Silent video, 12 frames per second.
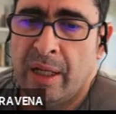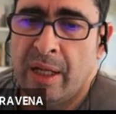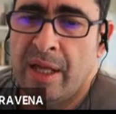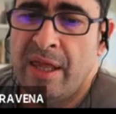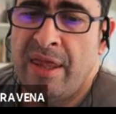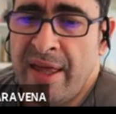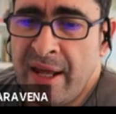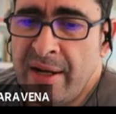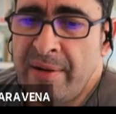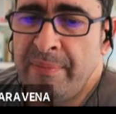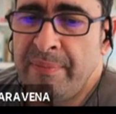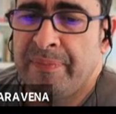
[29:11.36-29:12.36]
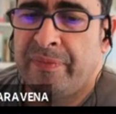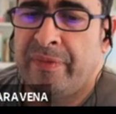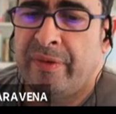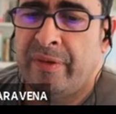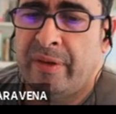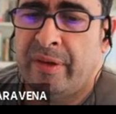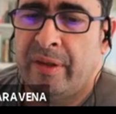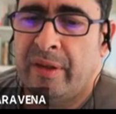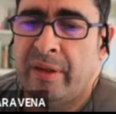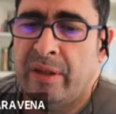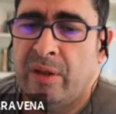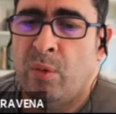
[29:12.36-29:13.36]
Then,
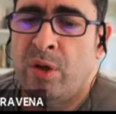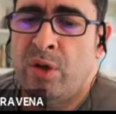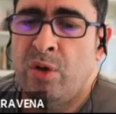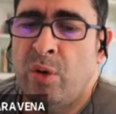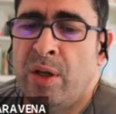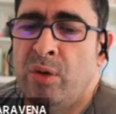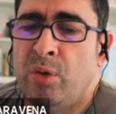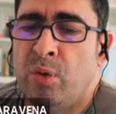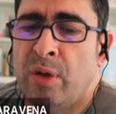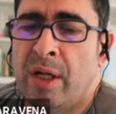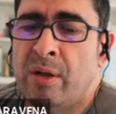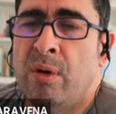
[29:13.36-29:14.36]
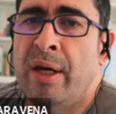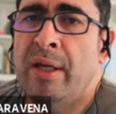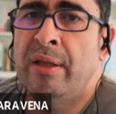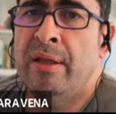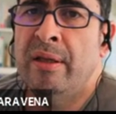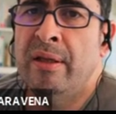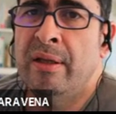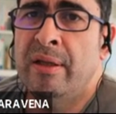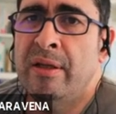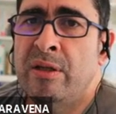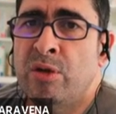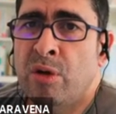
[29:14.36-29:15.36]
when you want to calculate
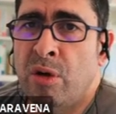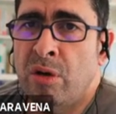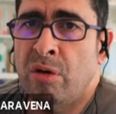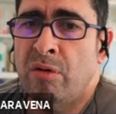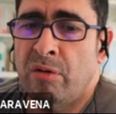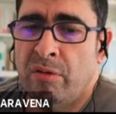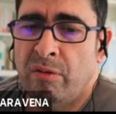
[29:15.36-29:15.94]
the score